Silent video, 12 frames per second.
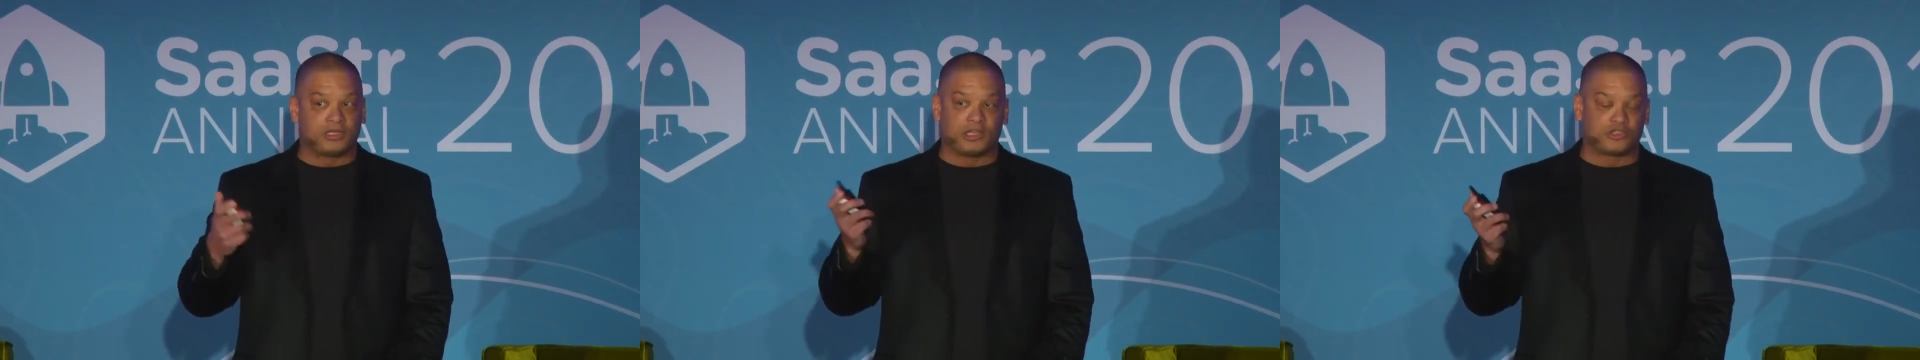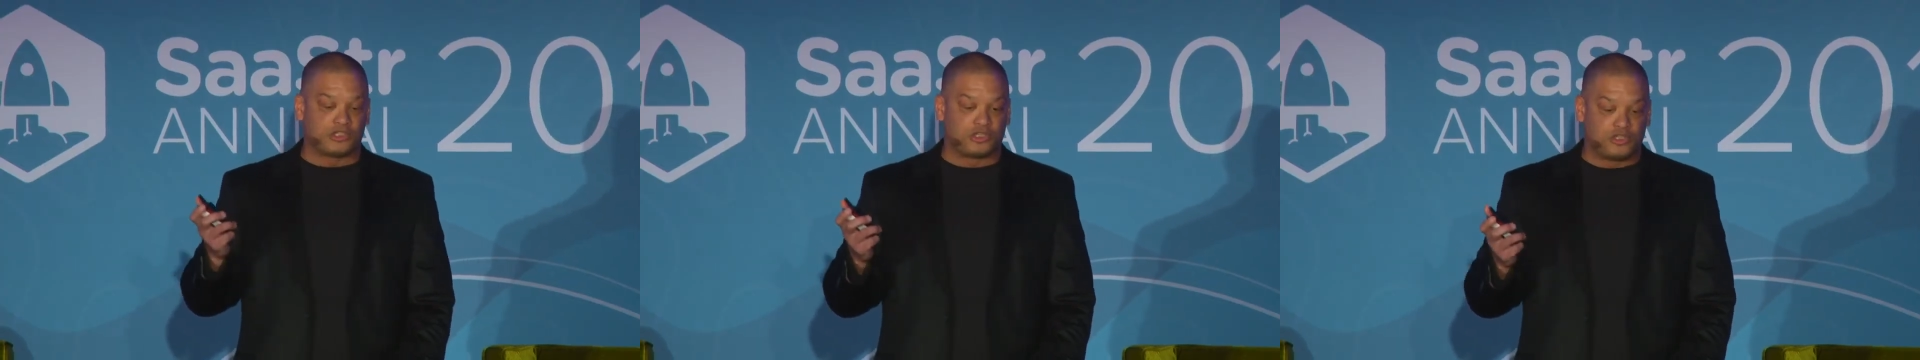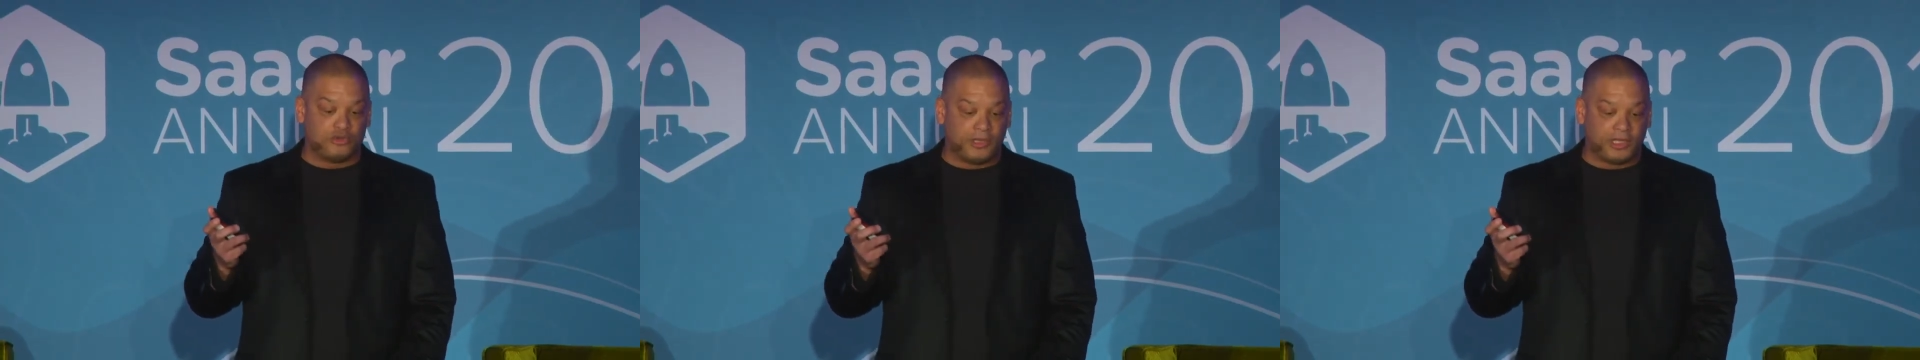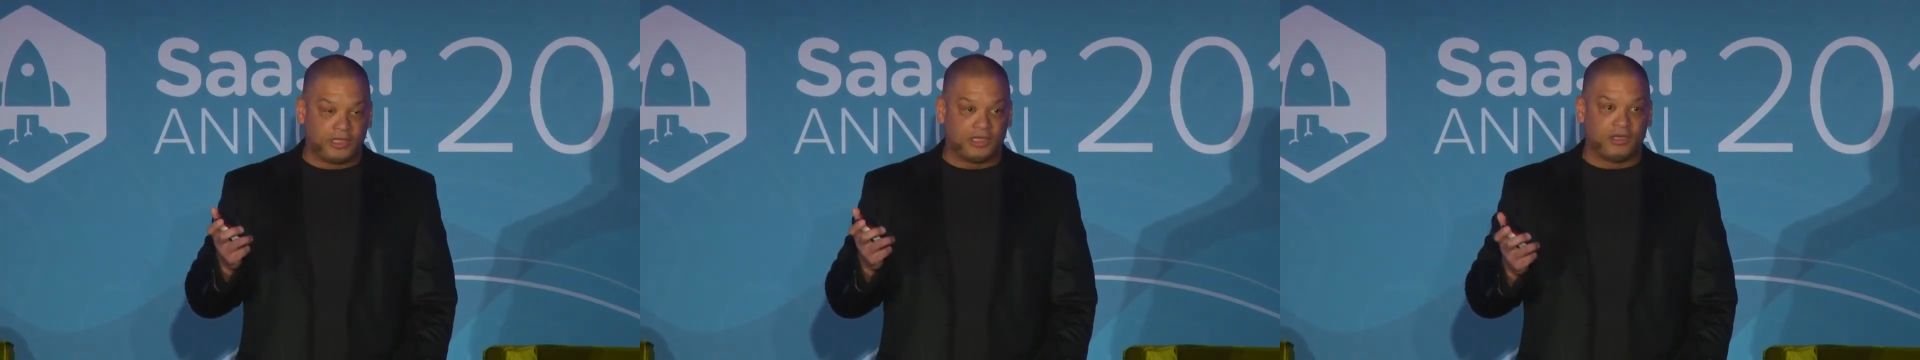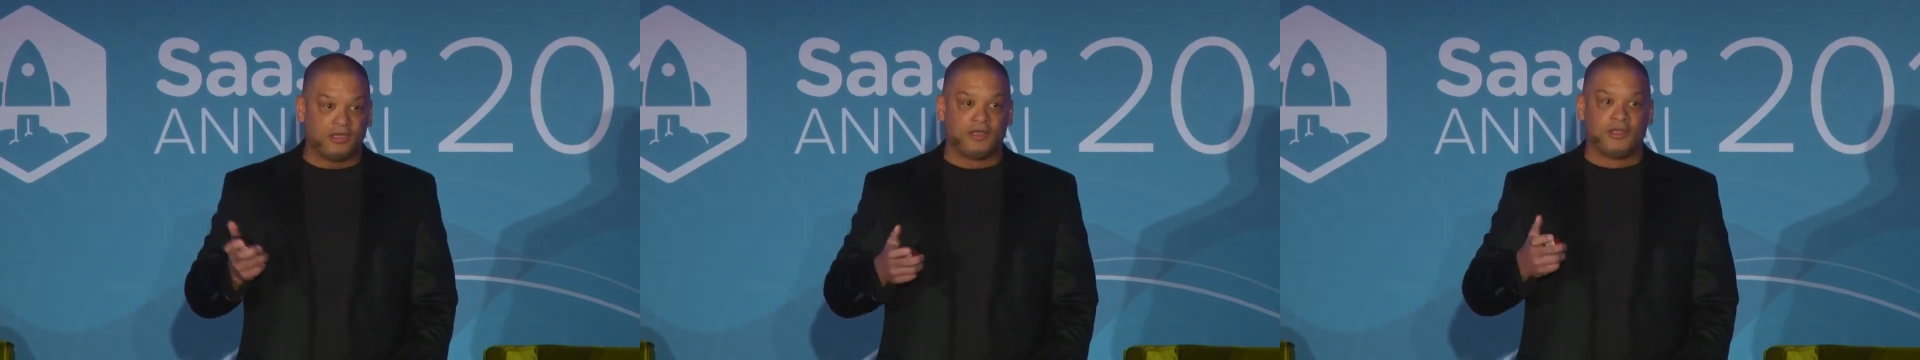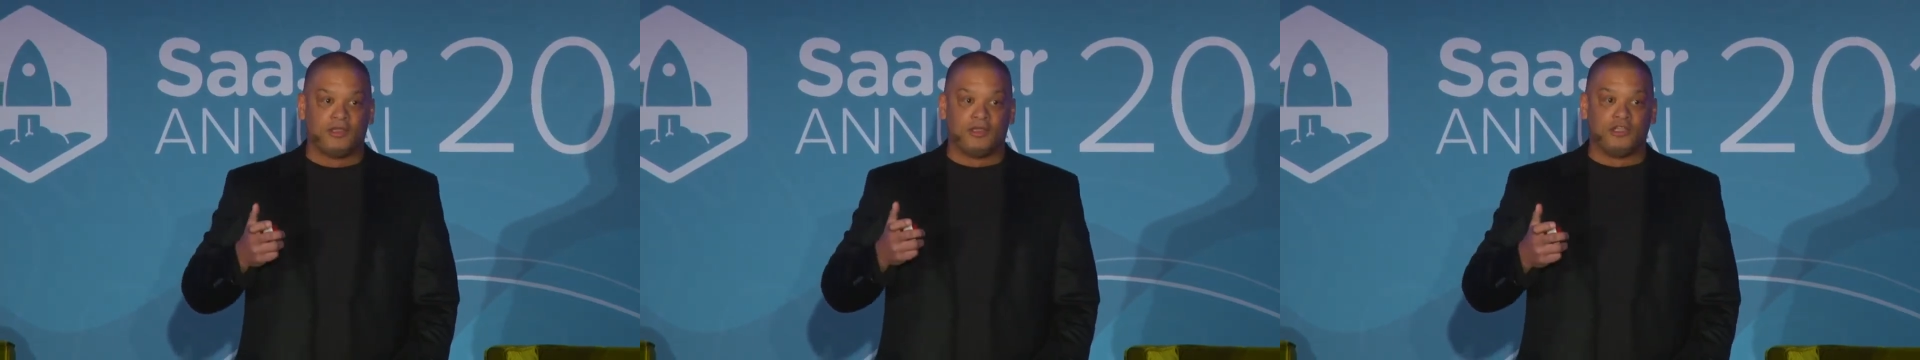close to 2 million
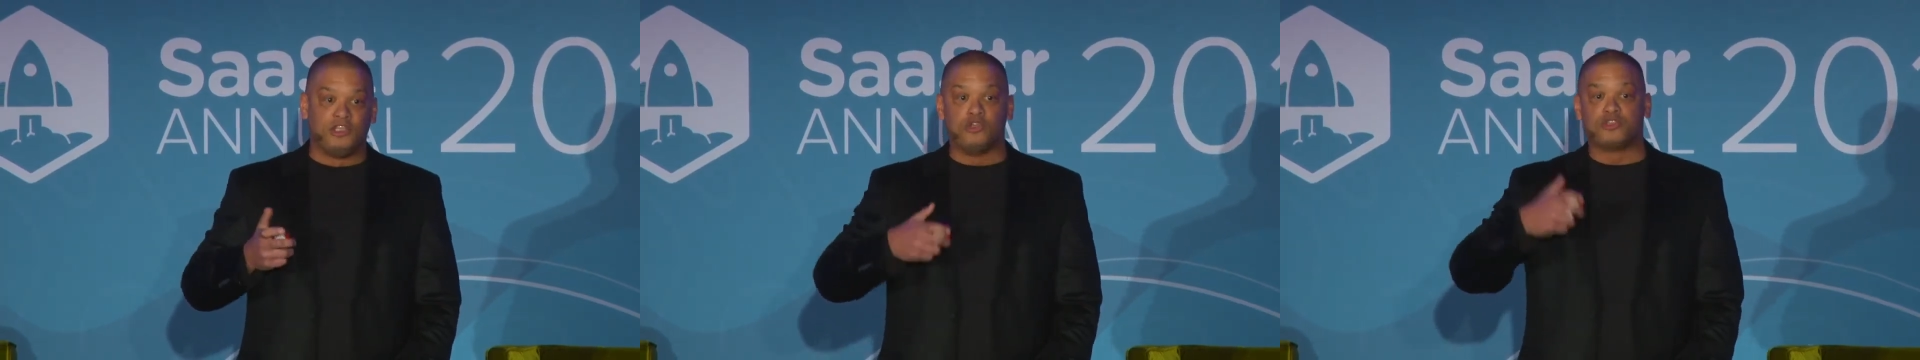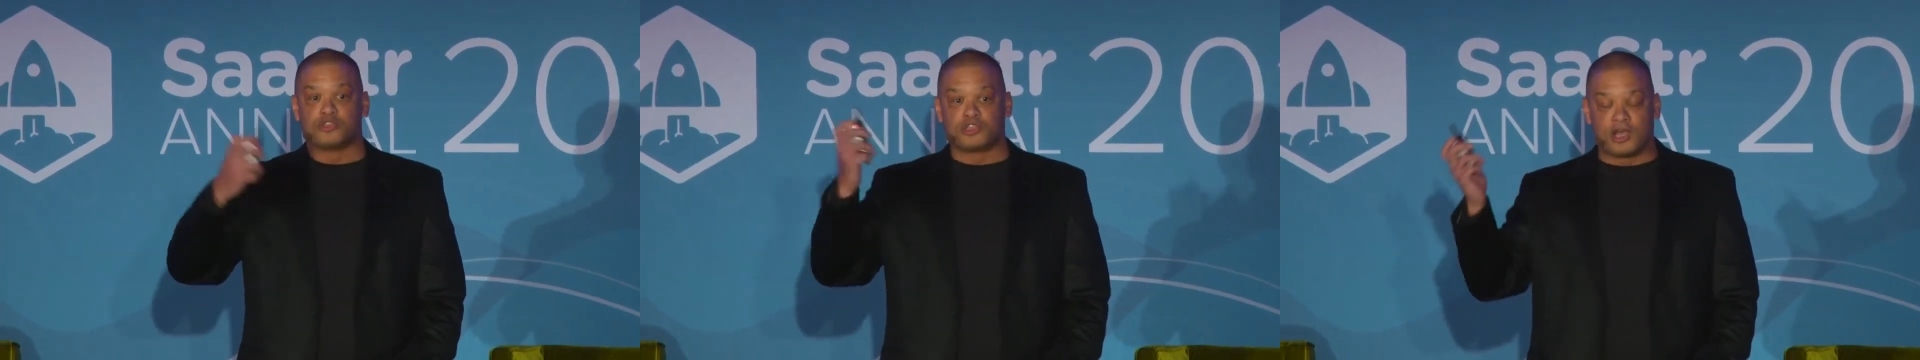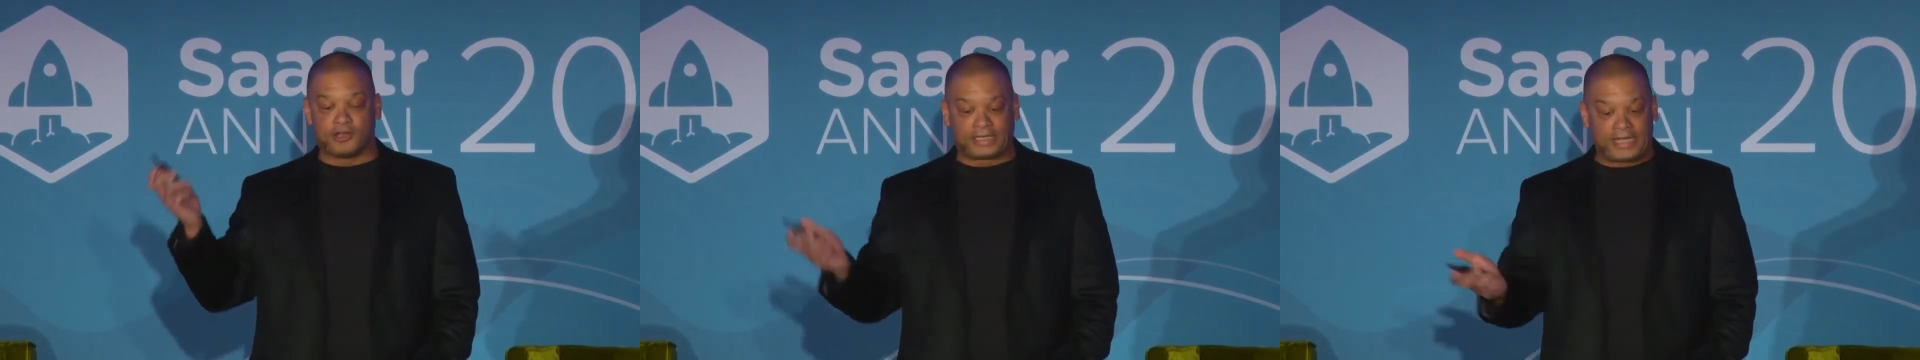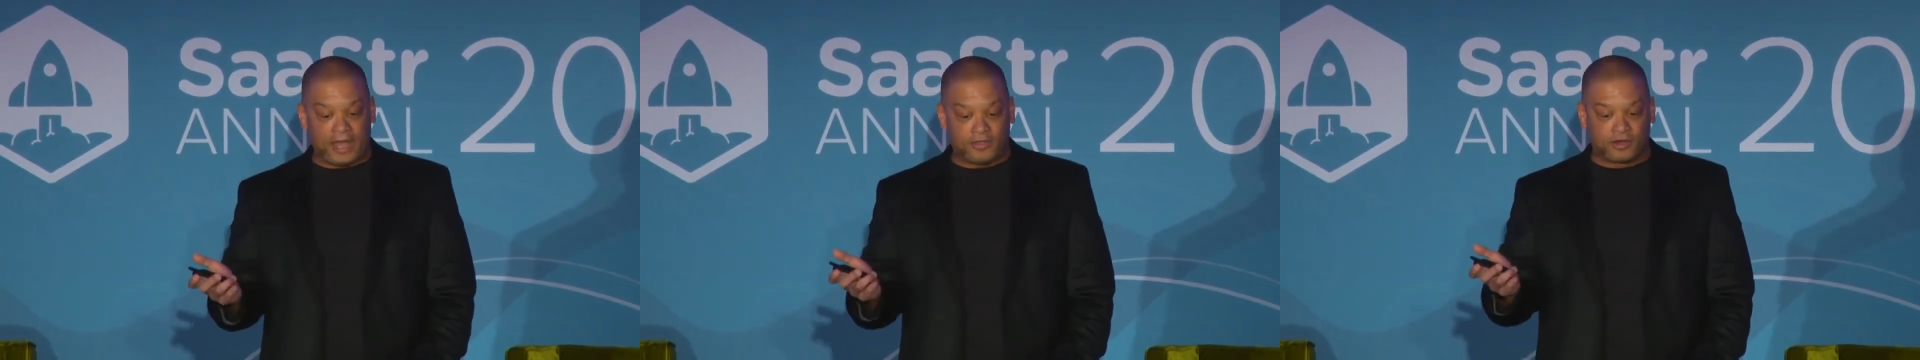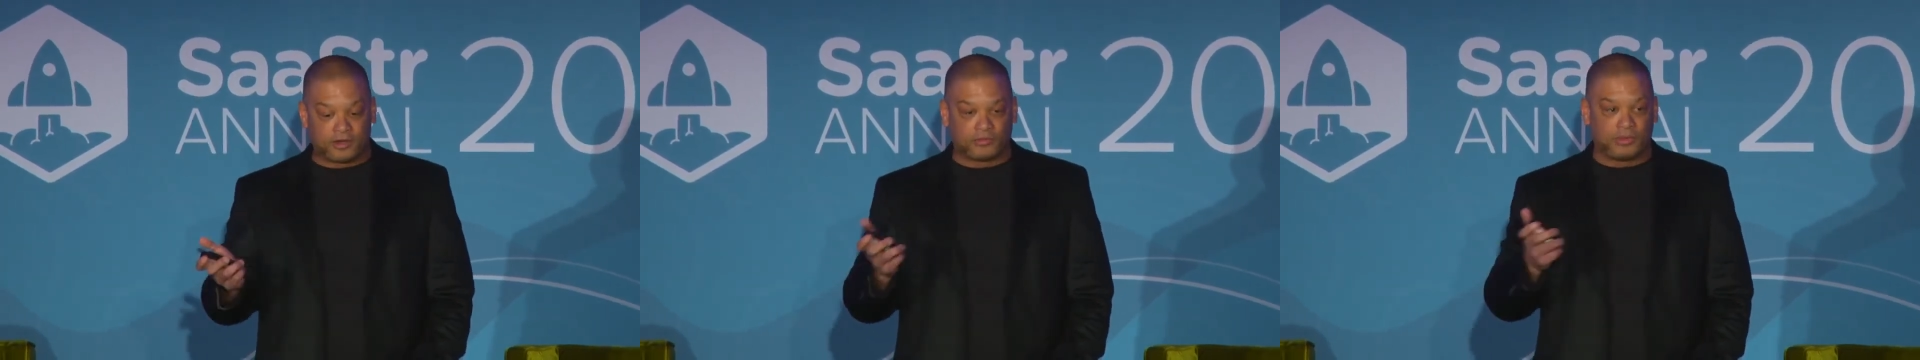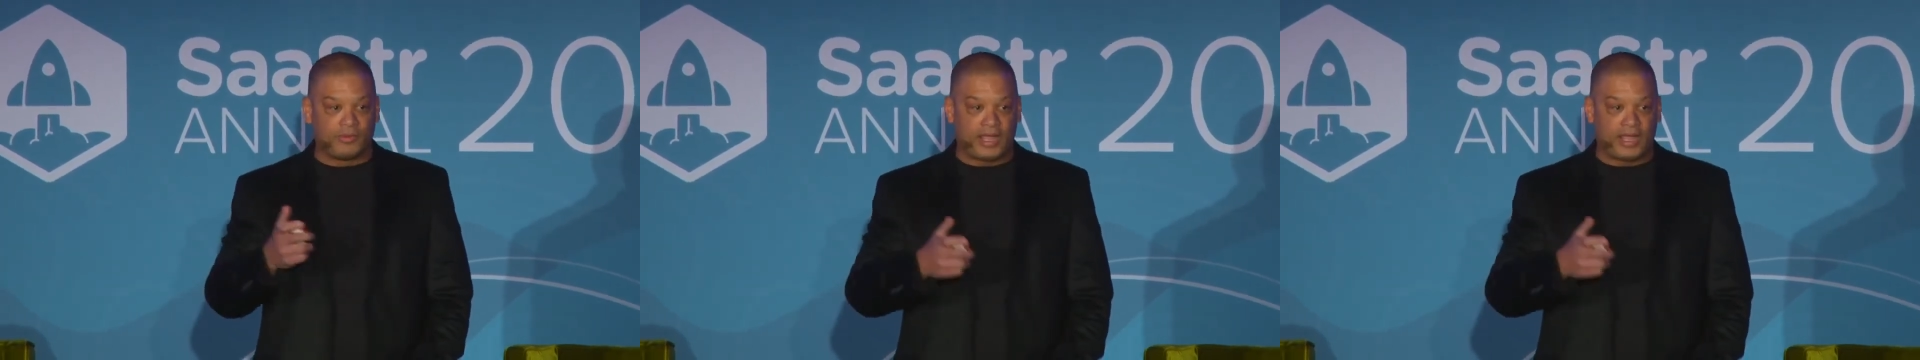users altogether when